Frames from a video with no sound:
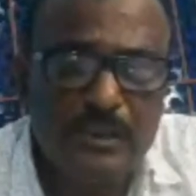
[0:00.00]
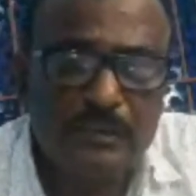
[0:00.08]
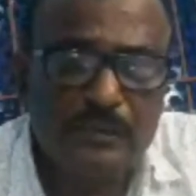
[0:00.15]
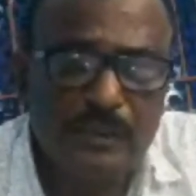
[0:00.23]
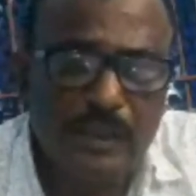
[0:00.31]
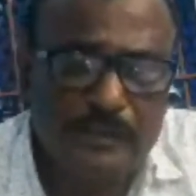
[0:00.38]

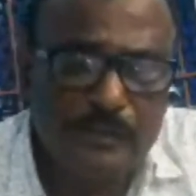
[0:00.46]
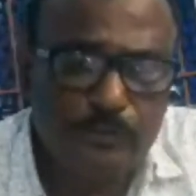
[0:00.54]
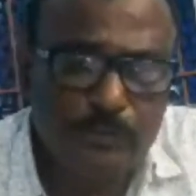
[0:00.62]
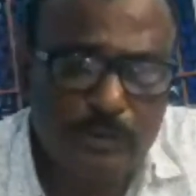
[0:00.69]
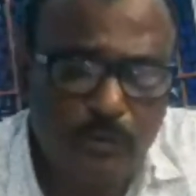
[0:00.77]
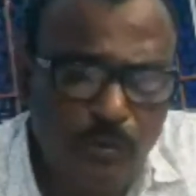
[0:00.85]
that it
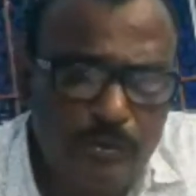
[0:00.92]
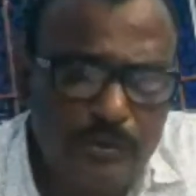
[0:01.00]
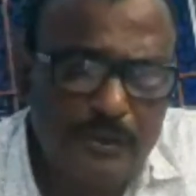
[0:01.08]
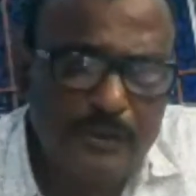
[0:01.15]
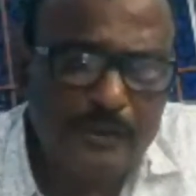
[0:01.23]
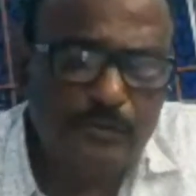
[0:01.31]
will cause
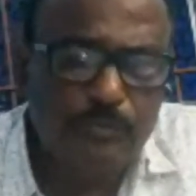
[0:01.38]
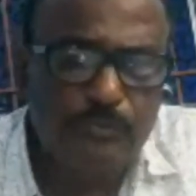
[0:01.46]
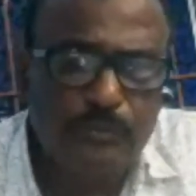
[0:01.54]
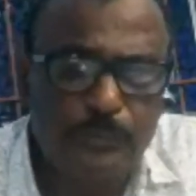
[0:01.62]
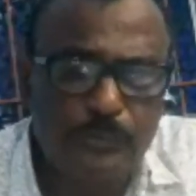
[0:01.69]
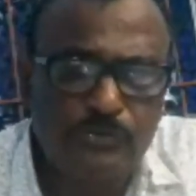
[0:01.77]
the death of the
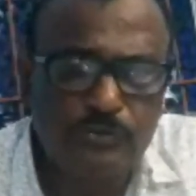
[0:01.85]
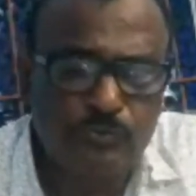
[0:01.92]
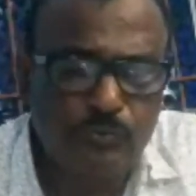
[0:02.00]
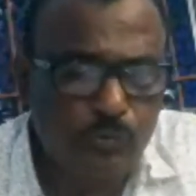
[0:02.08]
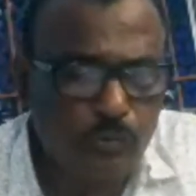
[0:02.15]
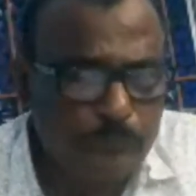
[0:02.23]
person
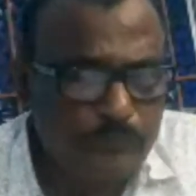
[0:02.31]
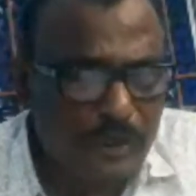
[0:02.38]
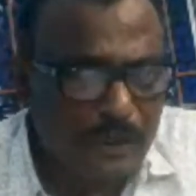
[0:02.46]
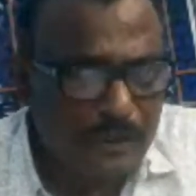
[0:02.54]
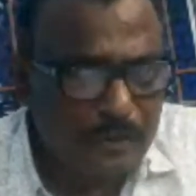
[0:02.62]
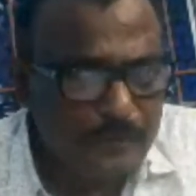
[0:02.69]
to whom the
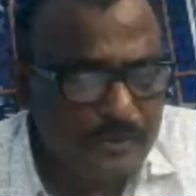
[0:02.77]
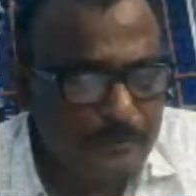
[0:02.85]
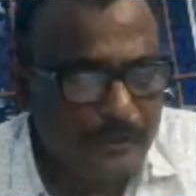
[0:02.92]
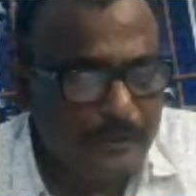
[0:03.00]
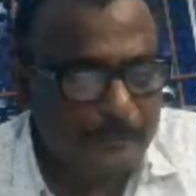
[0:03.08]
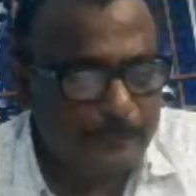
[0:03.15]
harm is made.